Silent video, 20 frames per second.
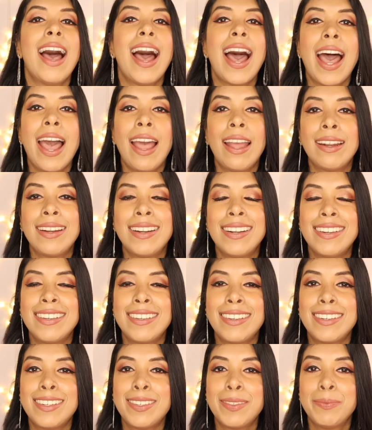And
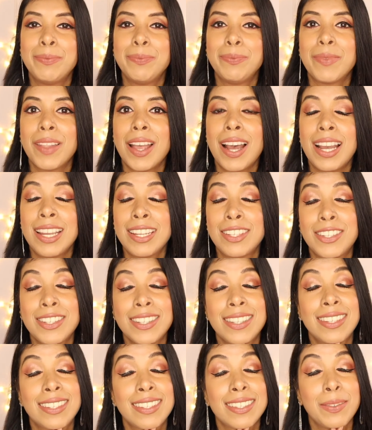I
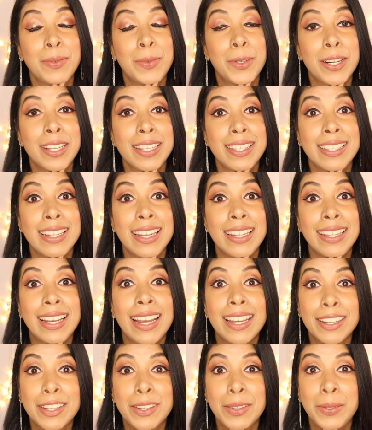just want to say
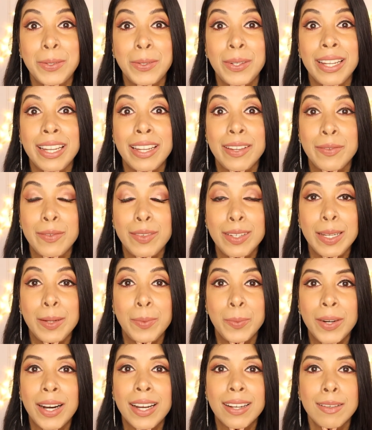thank you to
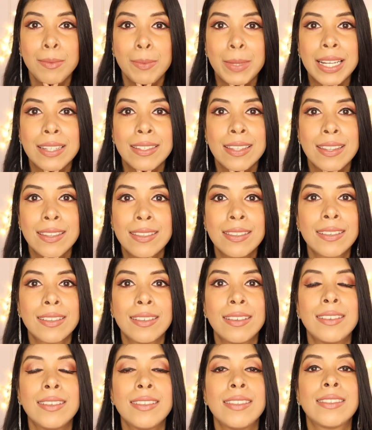everyone, my
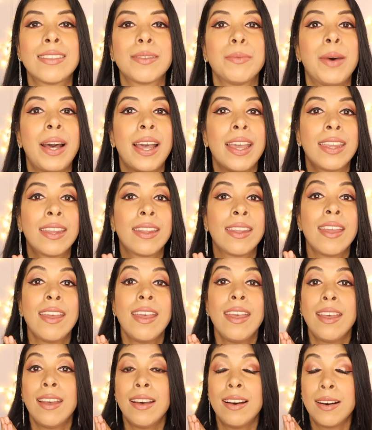sisters, my
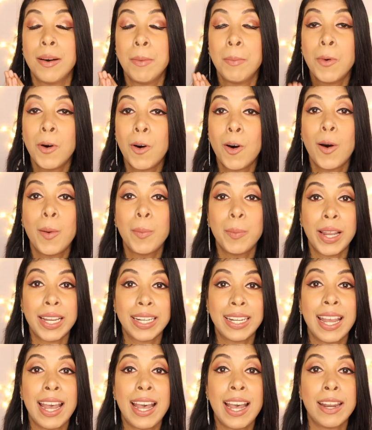mom,
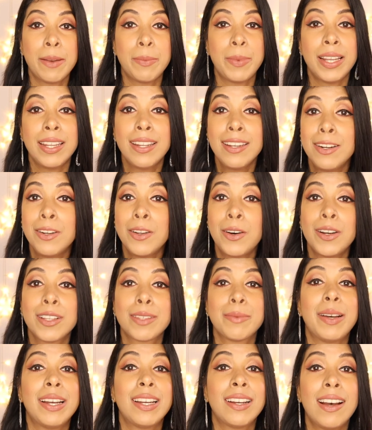my dad, my
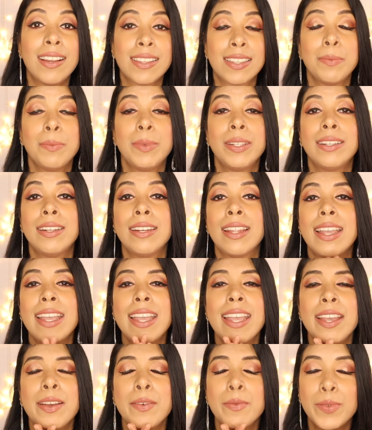in-laws, my husband.
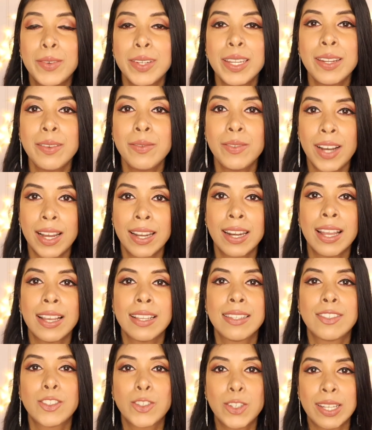Everyone
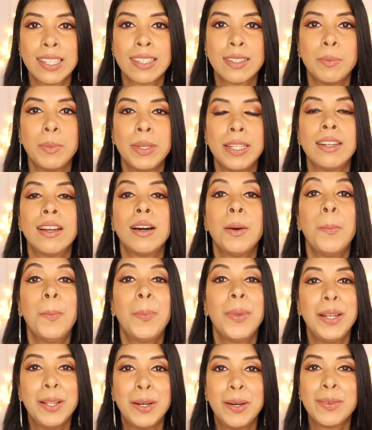has just been a
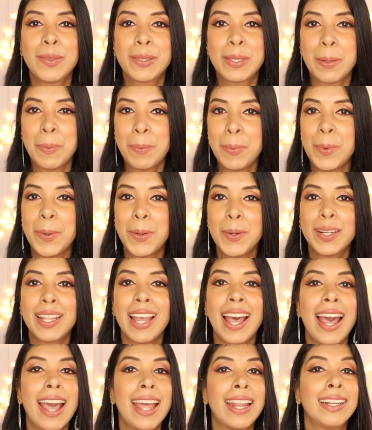pillar of support,
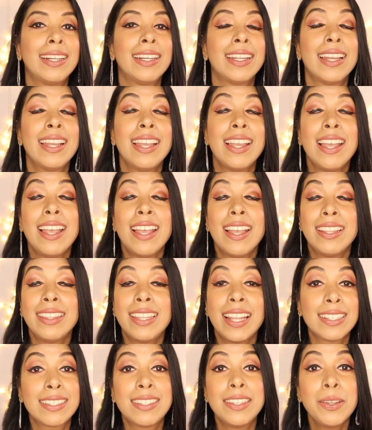and
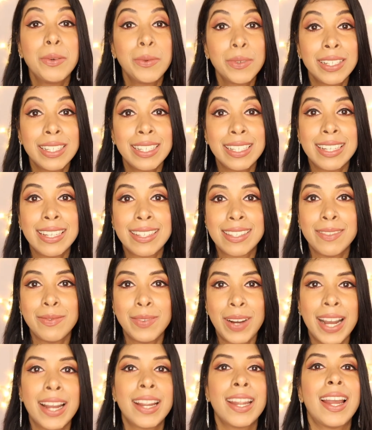that's the only reason
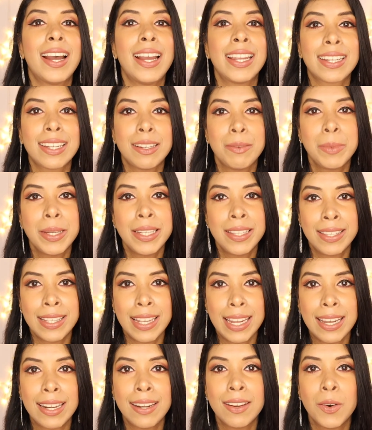why I can be
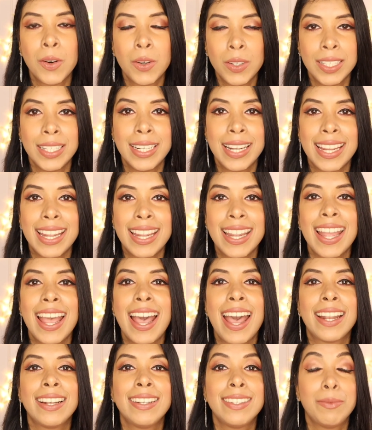sane all day
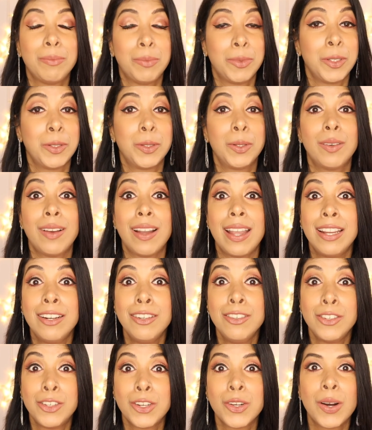and, you know,
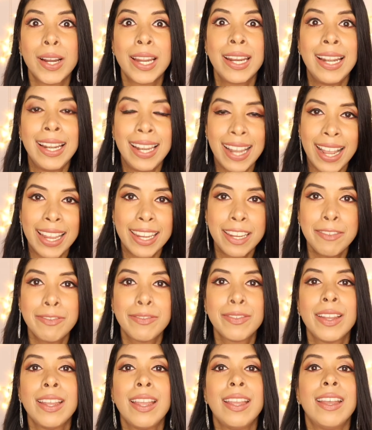enjoy
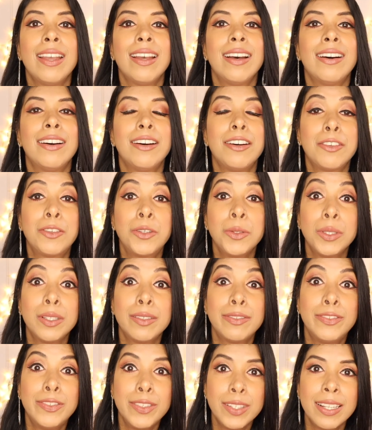life to
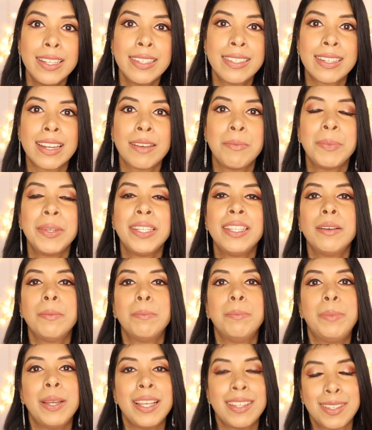the fullest and be the
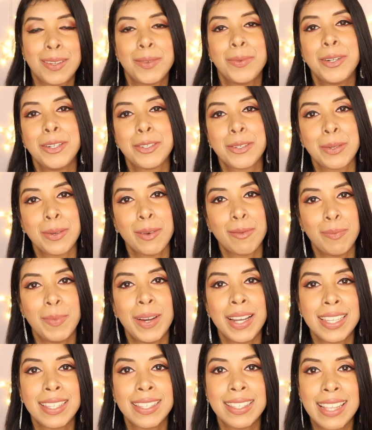best version of
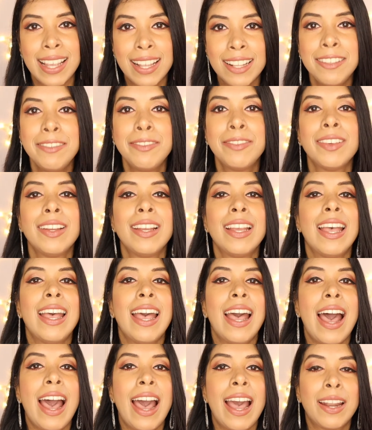myself.
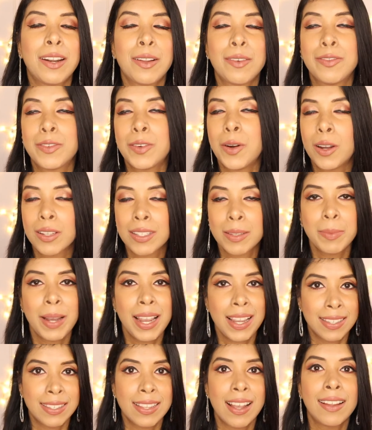And of course,
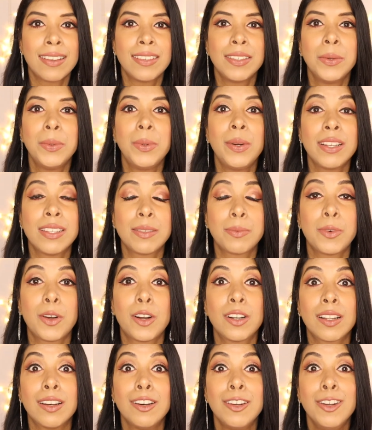my son, who has
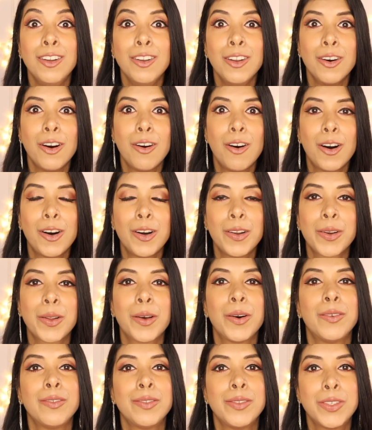brought a lot
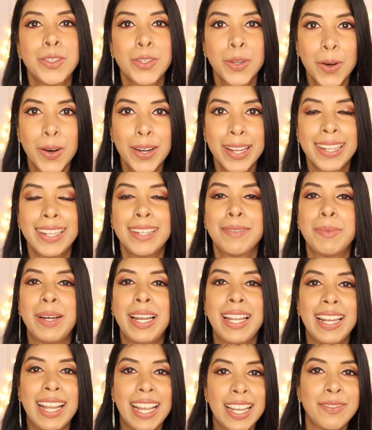of joy in
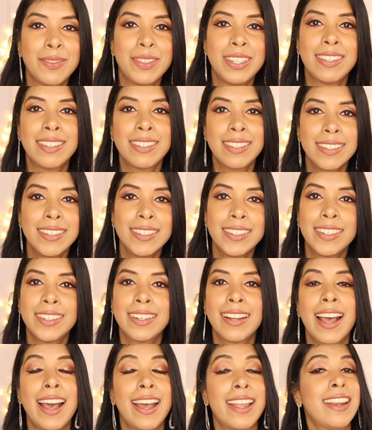my life this
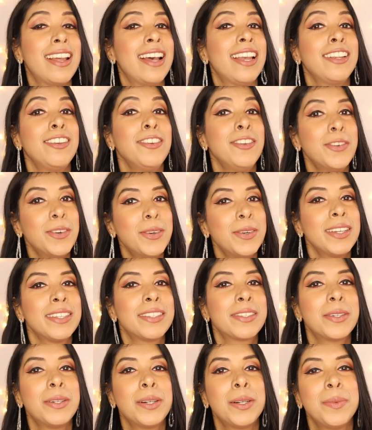year, and I know
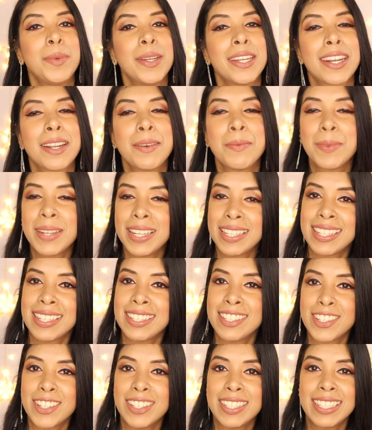it's going to be an
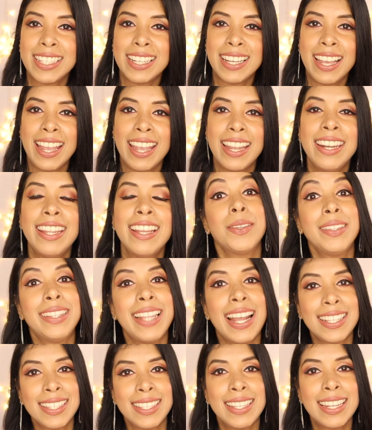amazing journey ahead. So
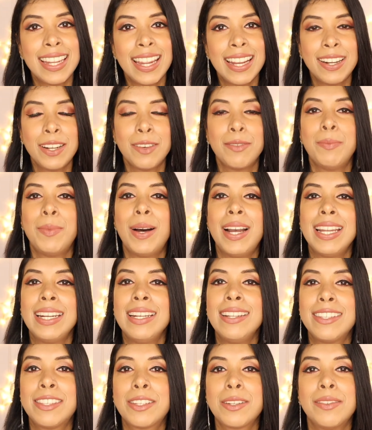that's the end of my
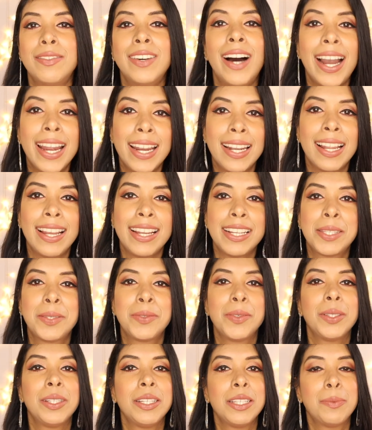list of highlights
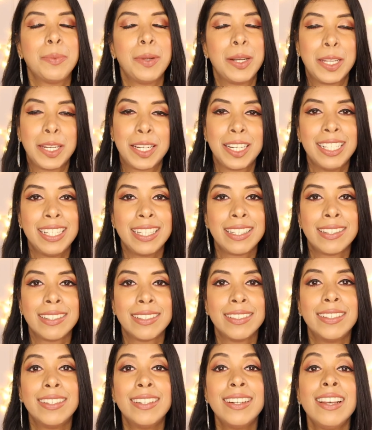for this particular
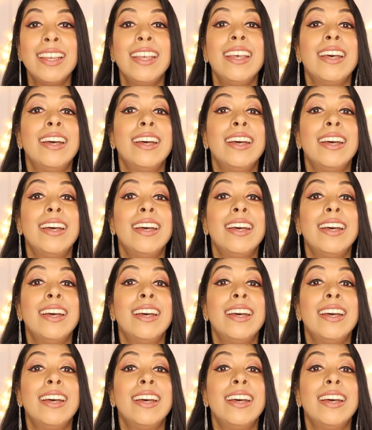year.